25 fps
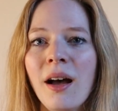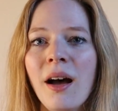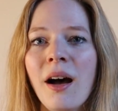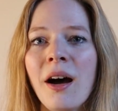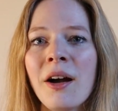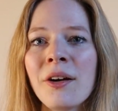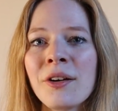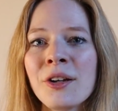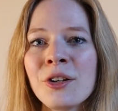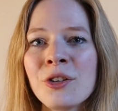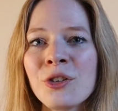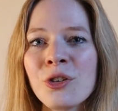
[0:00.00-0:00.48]

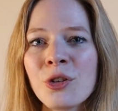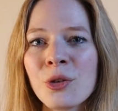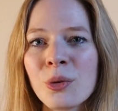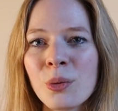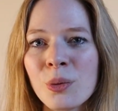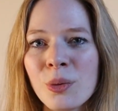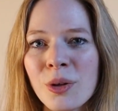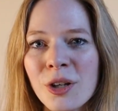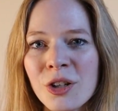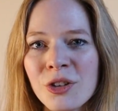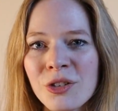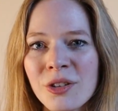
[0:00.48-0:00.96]
our
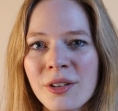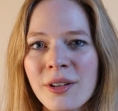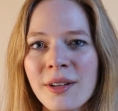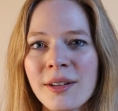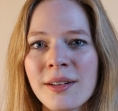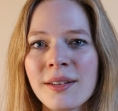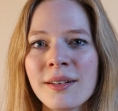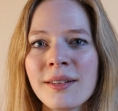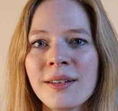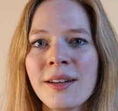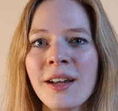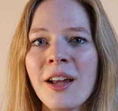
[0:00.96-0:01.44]

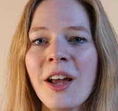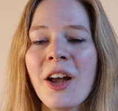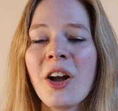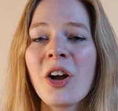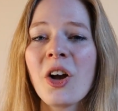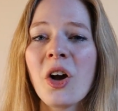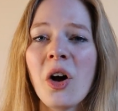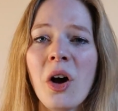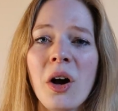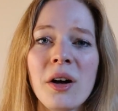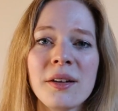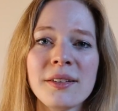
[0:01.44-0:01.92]
intuition
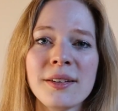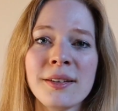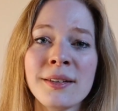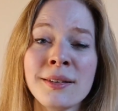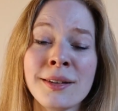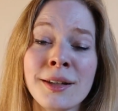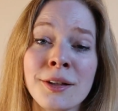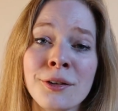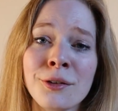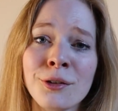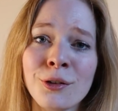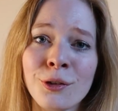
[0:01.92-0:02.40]

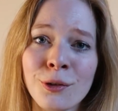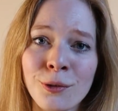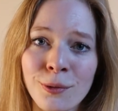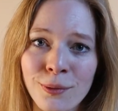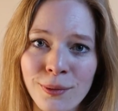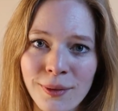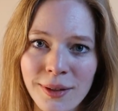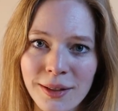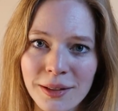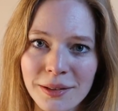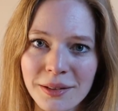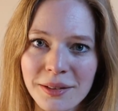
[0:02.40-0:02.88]
causes us to
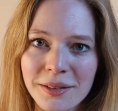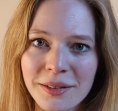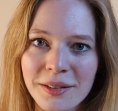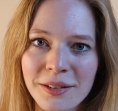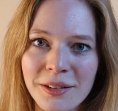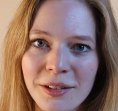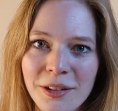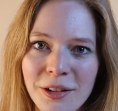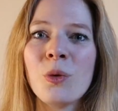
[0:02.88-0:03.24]
feel,